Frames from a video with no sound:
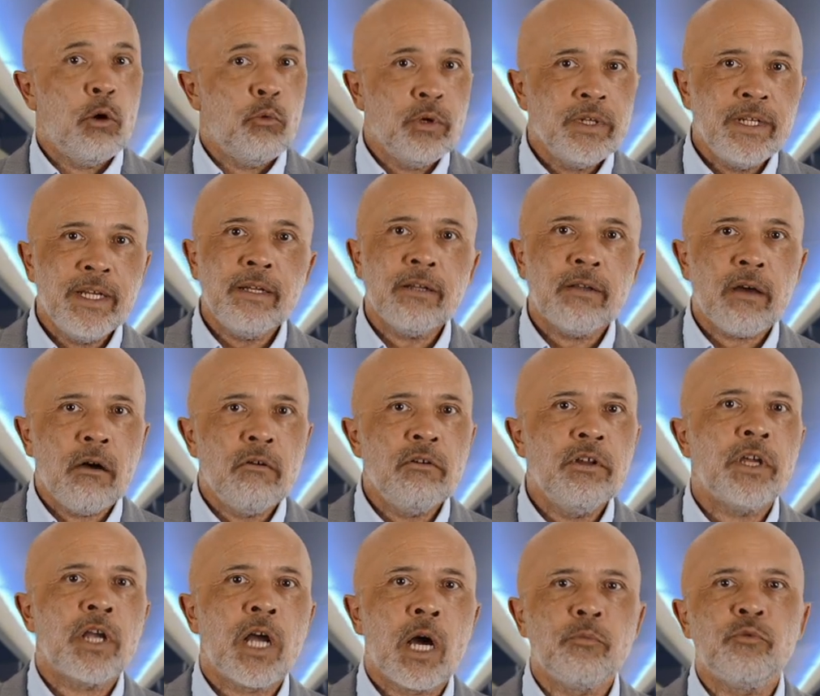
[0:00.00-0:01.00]
We didn't
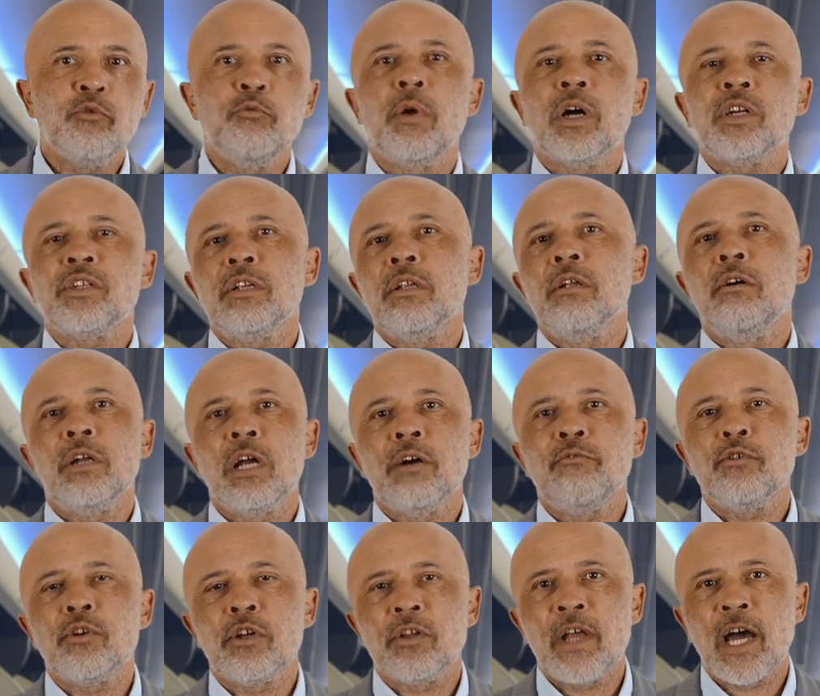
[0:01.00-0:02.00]
only come to Barcelona
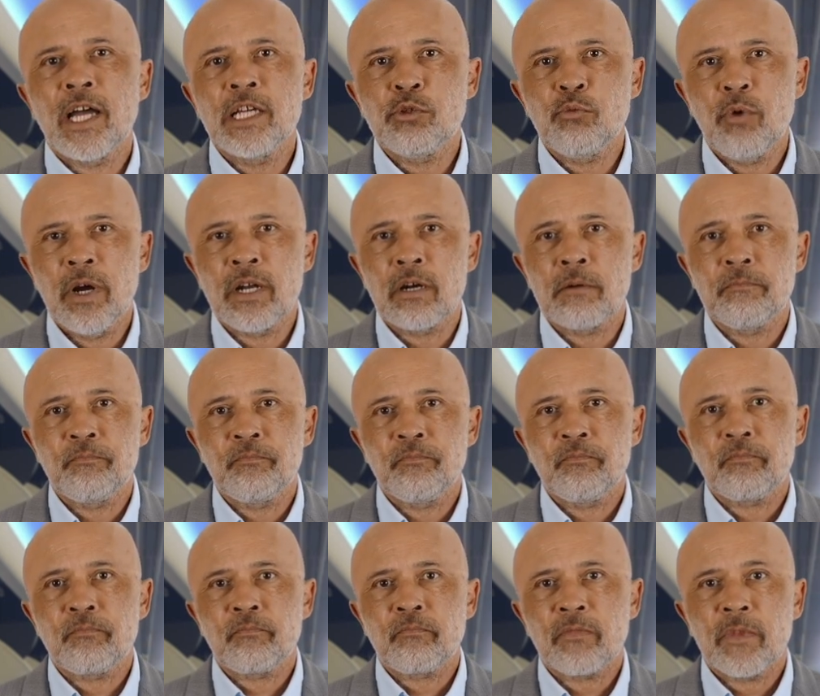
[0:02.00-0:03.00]
for the nice weather.
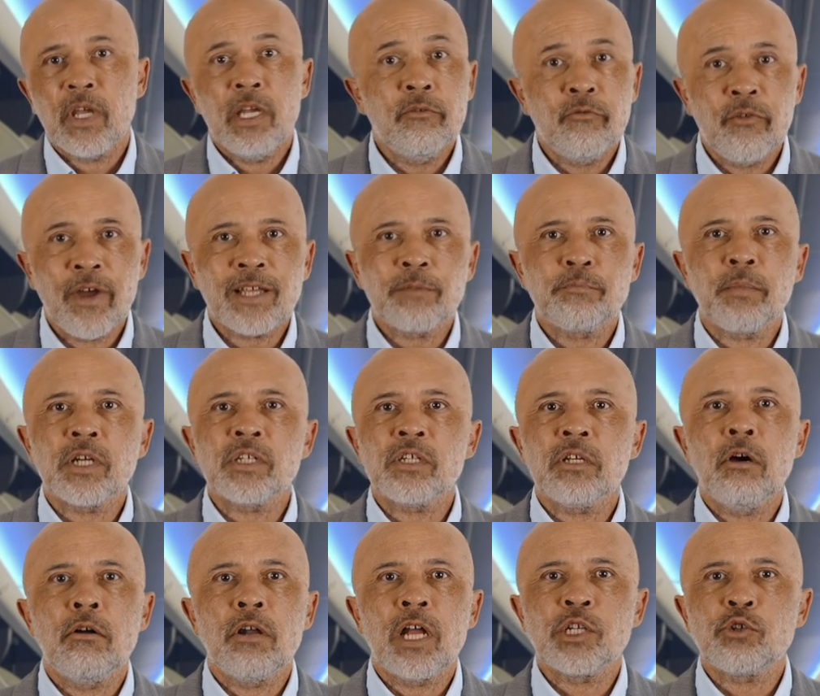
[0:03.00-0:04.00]
In fact,
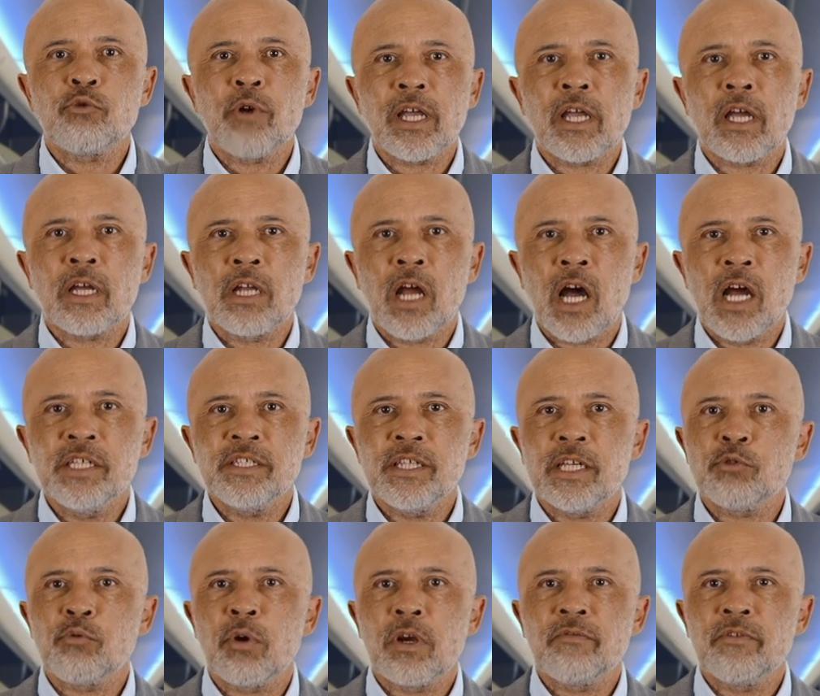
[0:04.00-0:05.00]
Barcelona is recognized
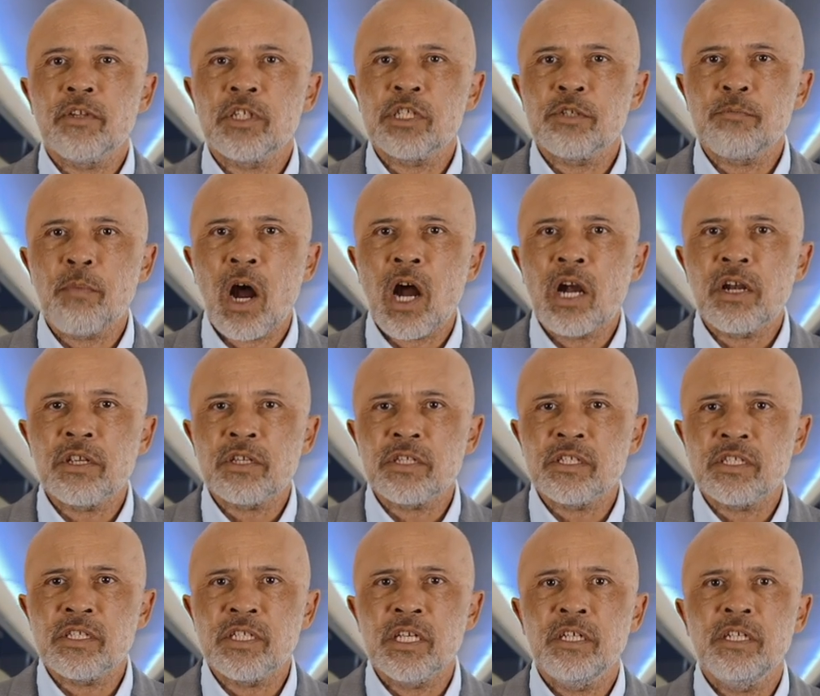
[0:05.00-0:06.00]
as one of the
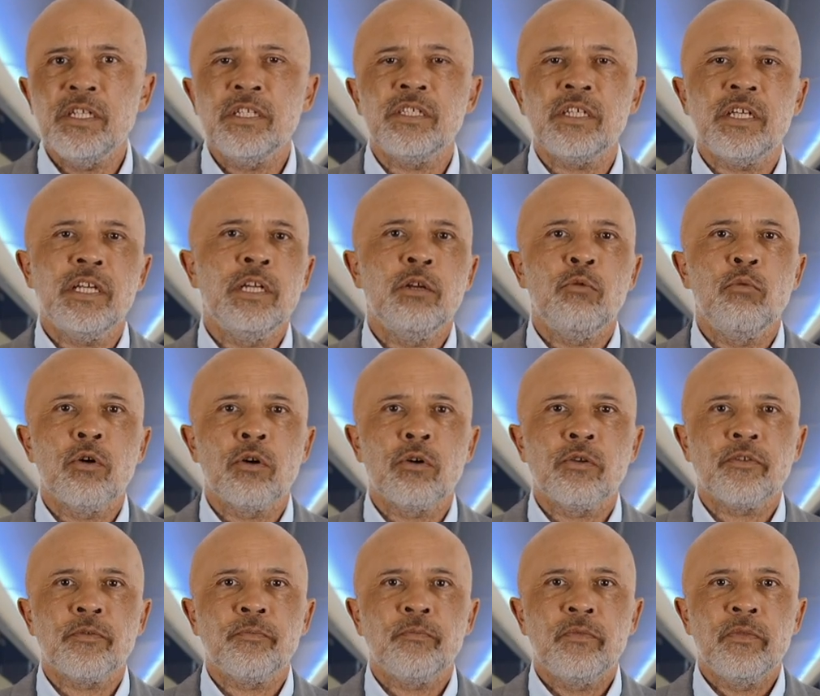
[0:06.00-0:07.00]
smartest cities in the
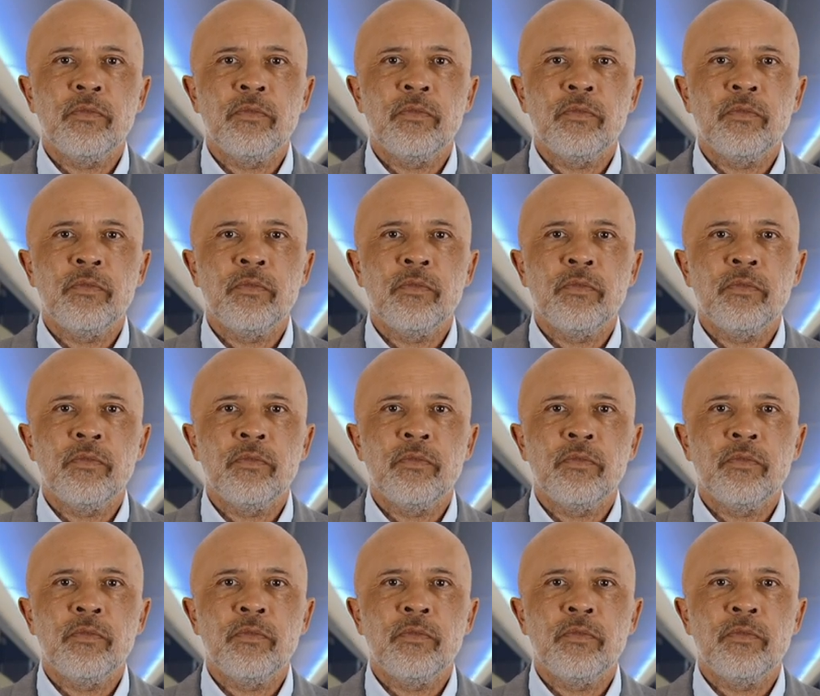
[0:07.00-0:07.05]
world.